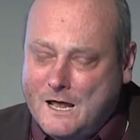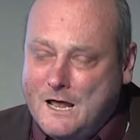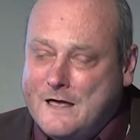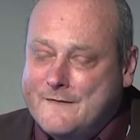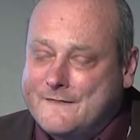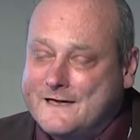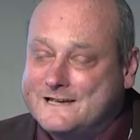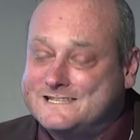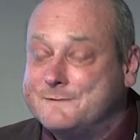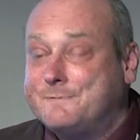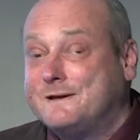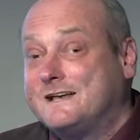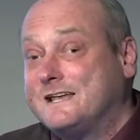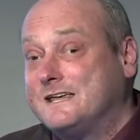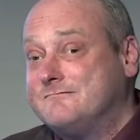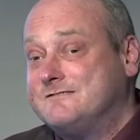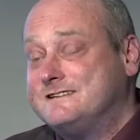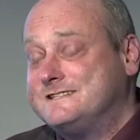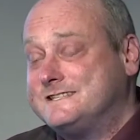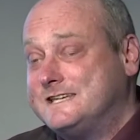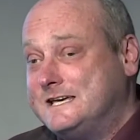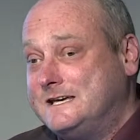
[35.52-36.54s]
They typically
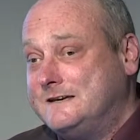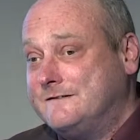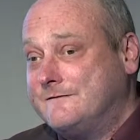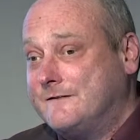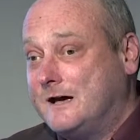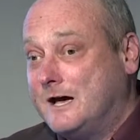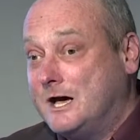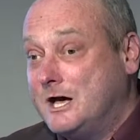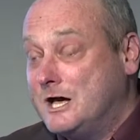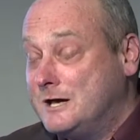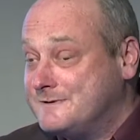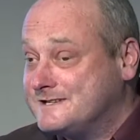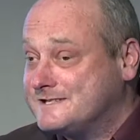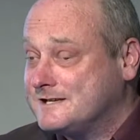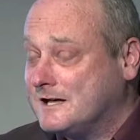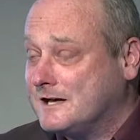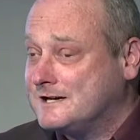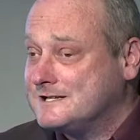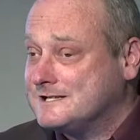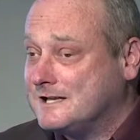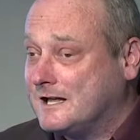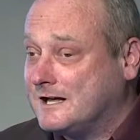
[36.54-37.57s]
receive
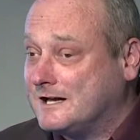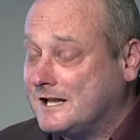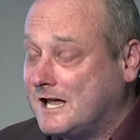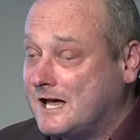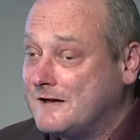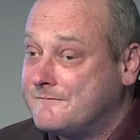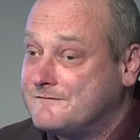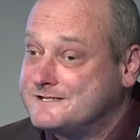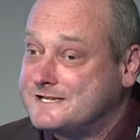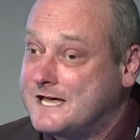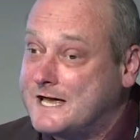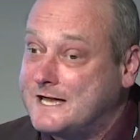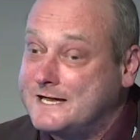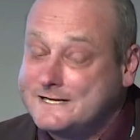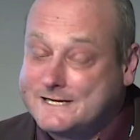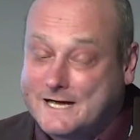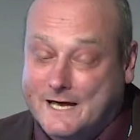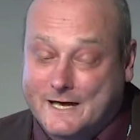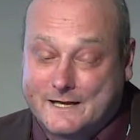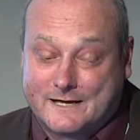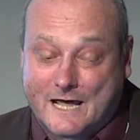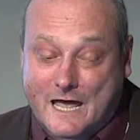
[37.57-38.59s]
herbicides like glyphosate
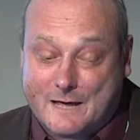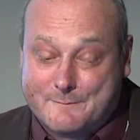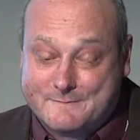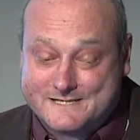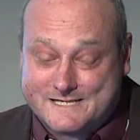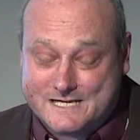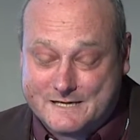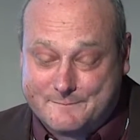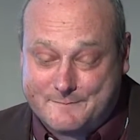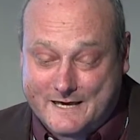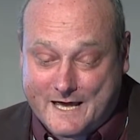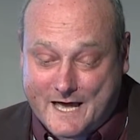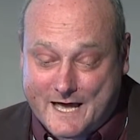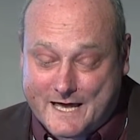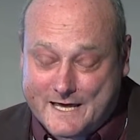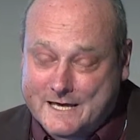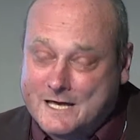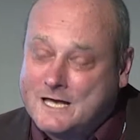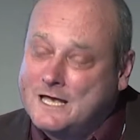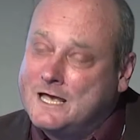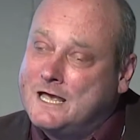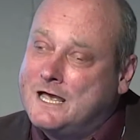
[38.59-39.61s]
and
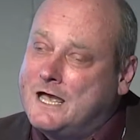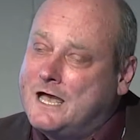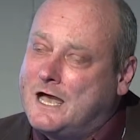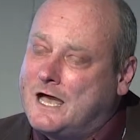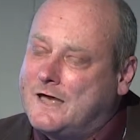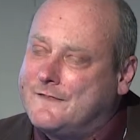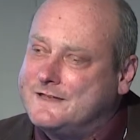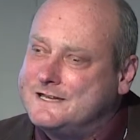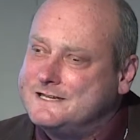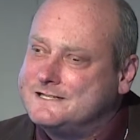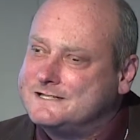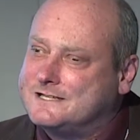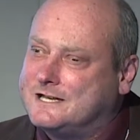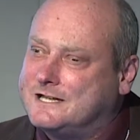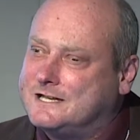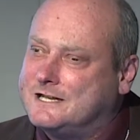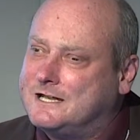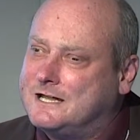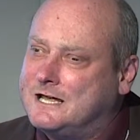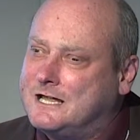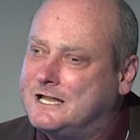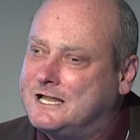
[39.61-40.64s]
MCPA, and these
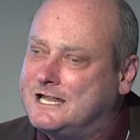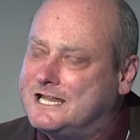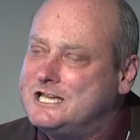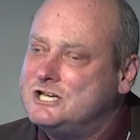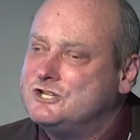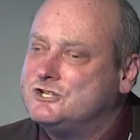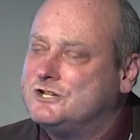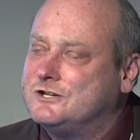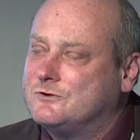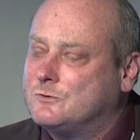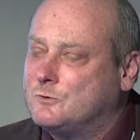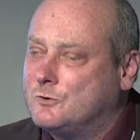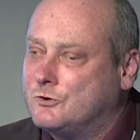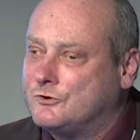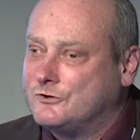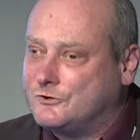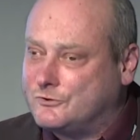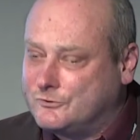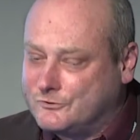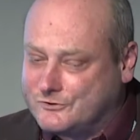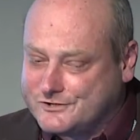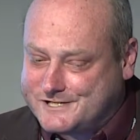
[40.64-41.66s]
can leach into
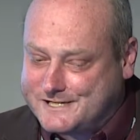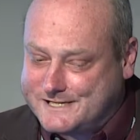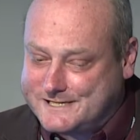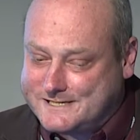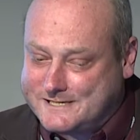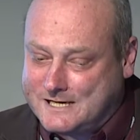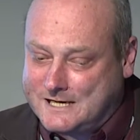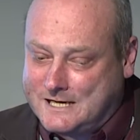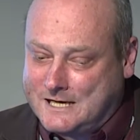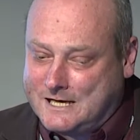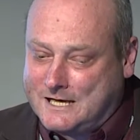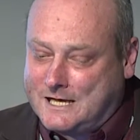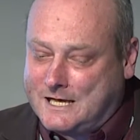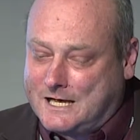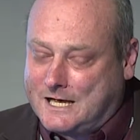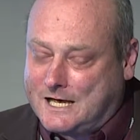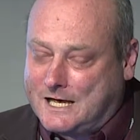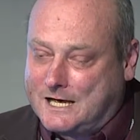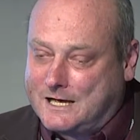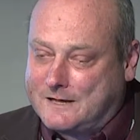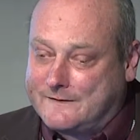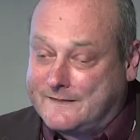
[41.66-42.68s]
watercourses.
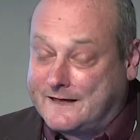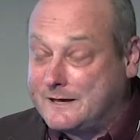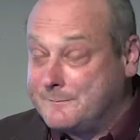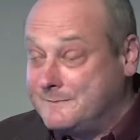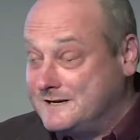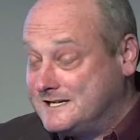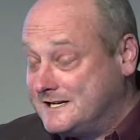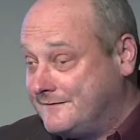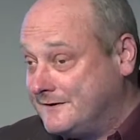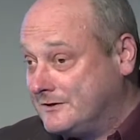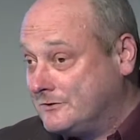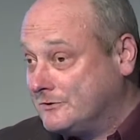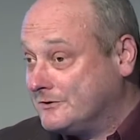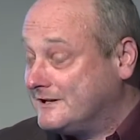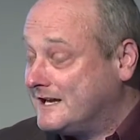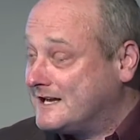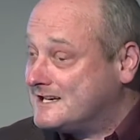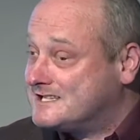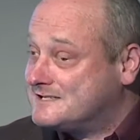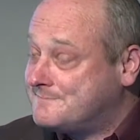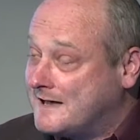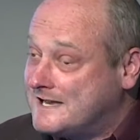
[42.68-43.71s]
They can be difficult and
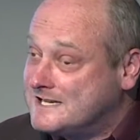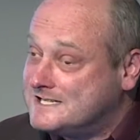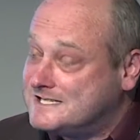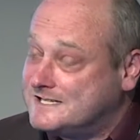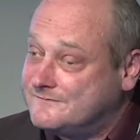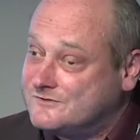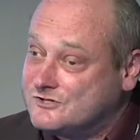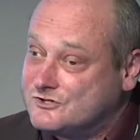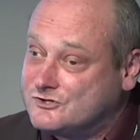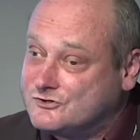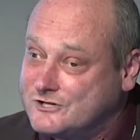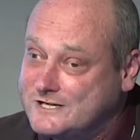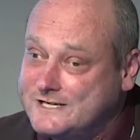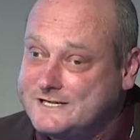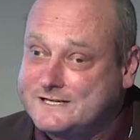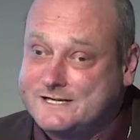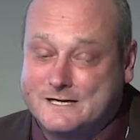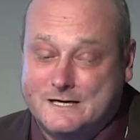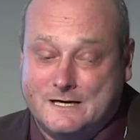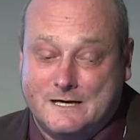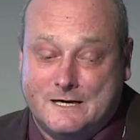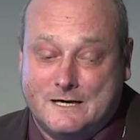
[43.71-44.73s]
expensive to
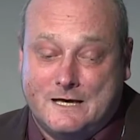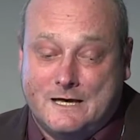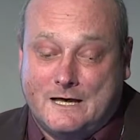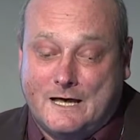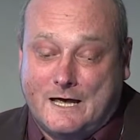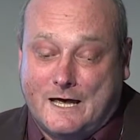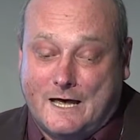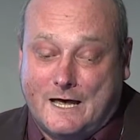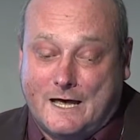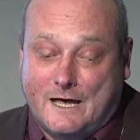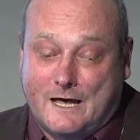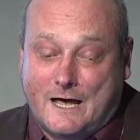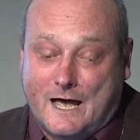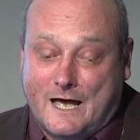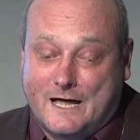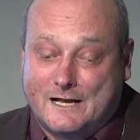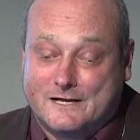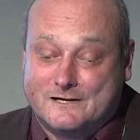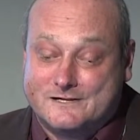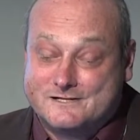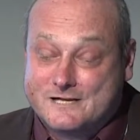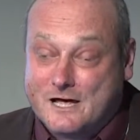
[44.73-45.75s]
treat,
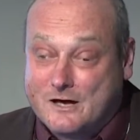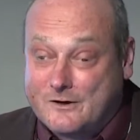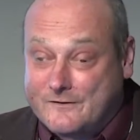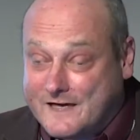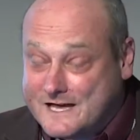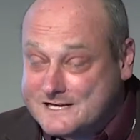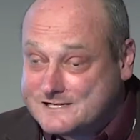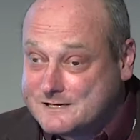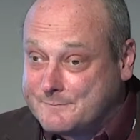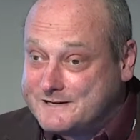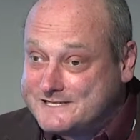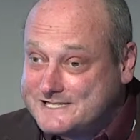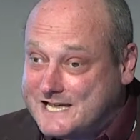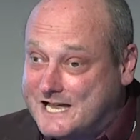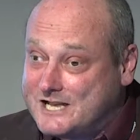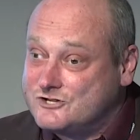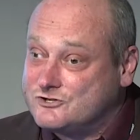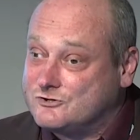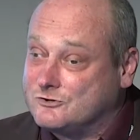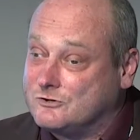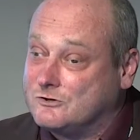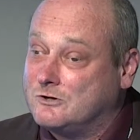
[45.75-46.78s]
and so there's a
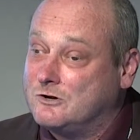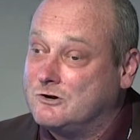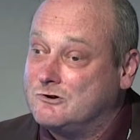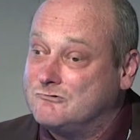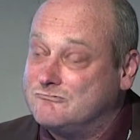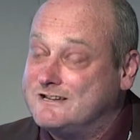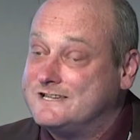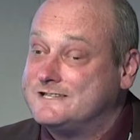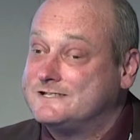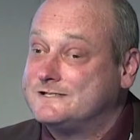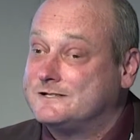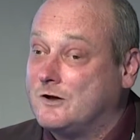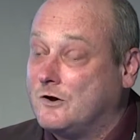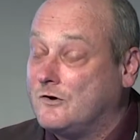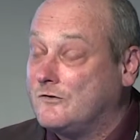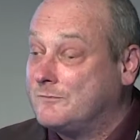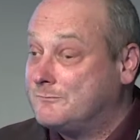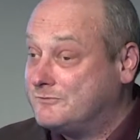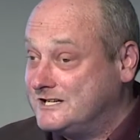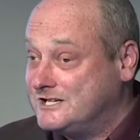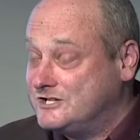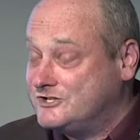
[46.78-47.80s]
potential risk
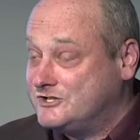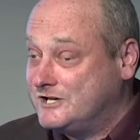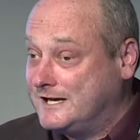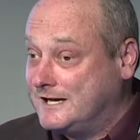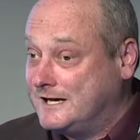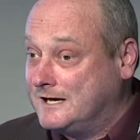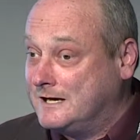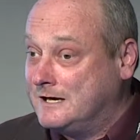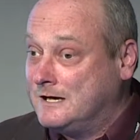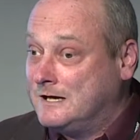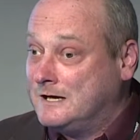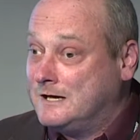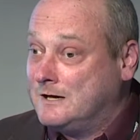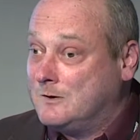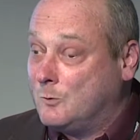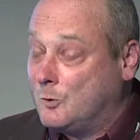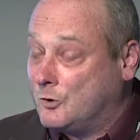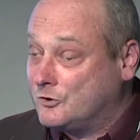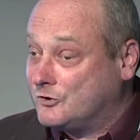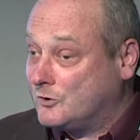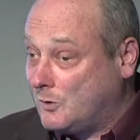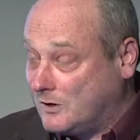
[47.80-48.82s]
of breaching
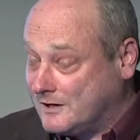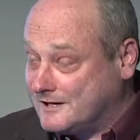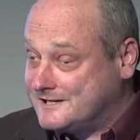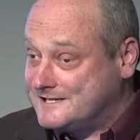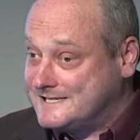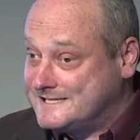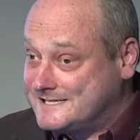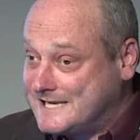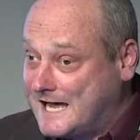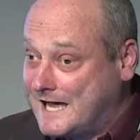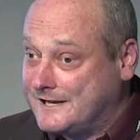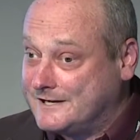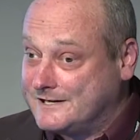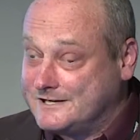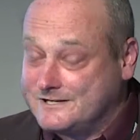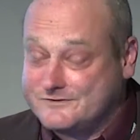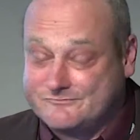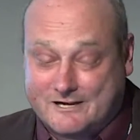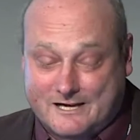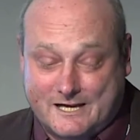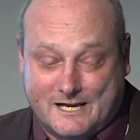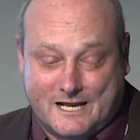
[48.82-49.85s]
water quality standards,
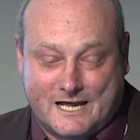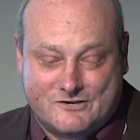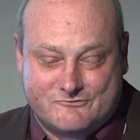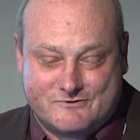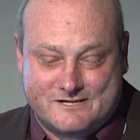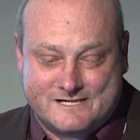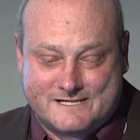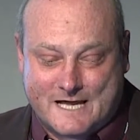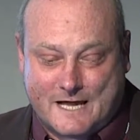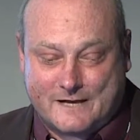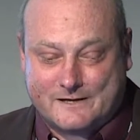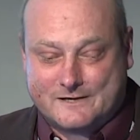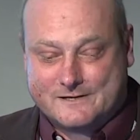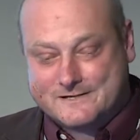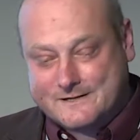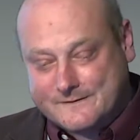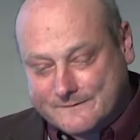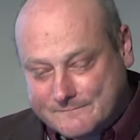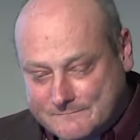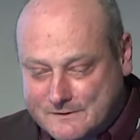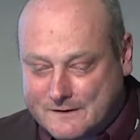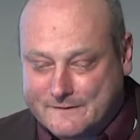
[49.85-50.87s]
regulatory standards
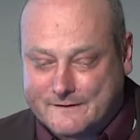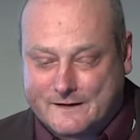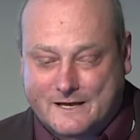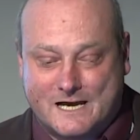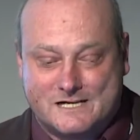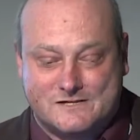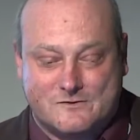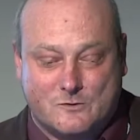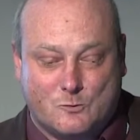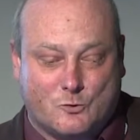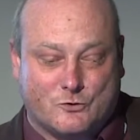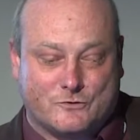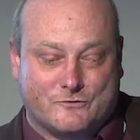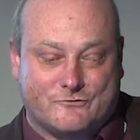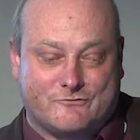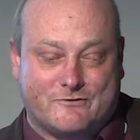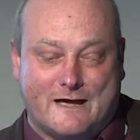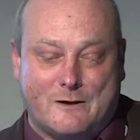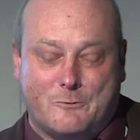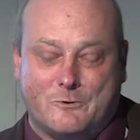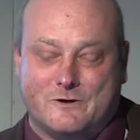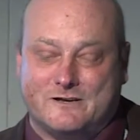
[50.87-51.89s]
in the case of the Water
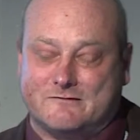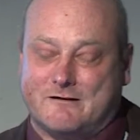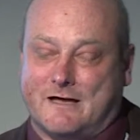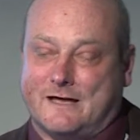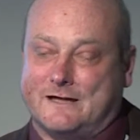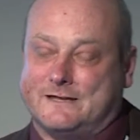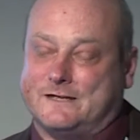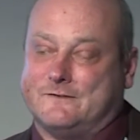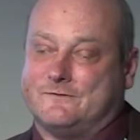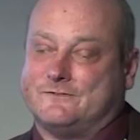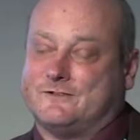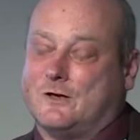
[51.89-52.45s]
Framework Directive.